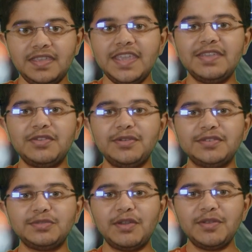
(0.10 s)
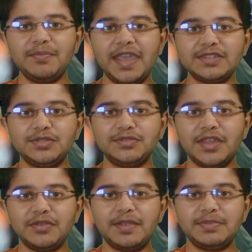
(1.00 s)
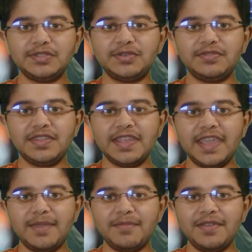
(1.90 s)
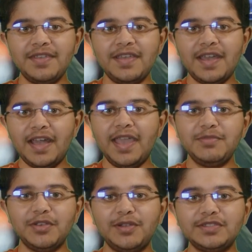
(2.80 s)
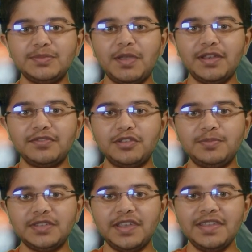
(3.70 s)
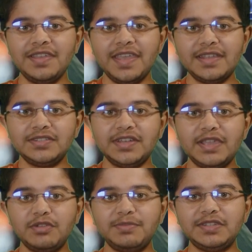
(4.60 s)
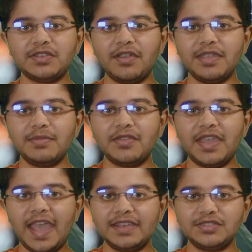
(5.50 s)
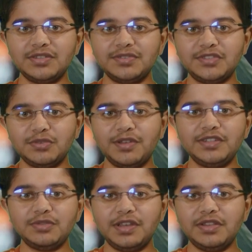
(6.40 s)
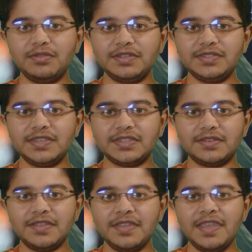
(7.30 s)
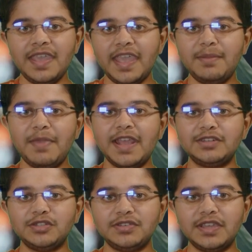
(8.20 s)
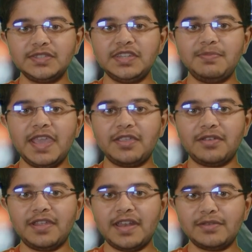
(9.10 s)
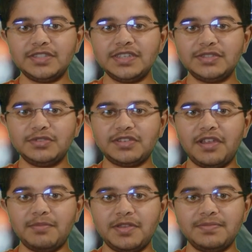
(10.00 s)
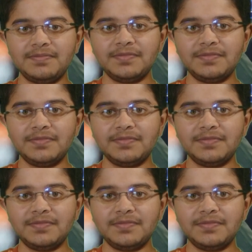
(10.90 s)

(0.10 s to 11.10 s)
Hey Cougs, welcome back to another episode of In the Game. I'm your host, Maanav Gupta, and today we'll be talking about the Astros' 2023 season and manager Dusty Baker announcing his retirement.